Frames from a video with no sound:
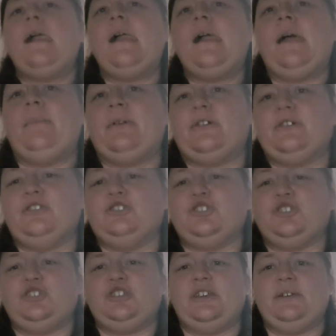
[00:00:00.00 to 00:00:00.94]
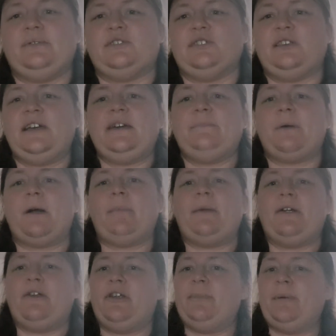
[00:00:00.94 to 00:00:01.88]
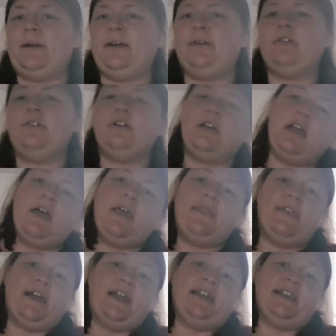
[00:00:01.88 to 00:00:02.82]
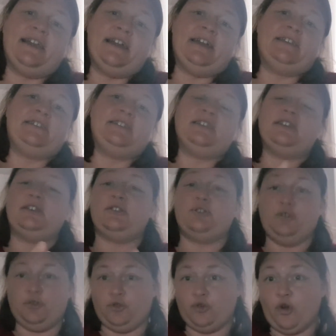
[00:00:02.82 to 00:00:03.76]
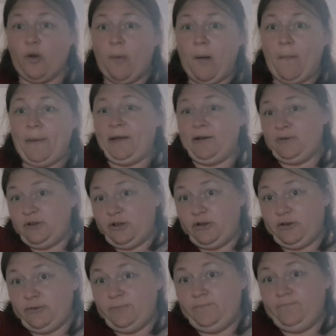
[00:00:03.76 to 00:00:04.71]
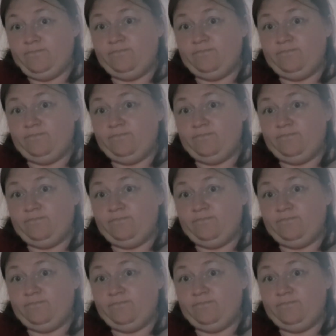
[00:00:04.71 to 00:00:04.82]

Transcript: And because she was led by Mary Bell, they let Norma Bell go.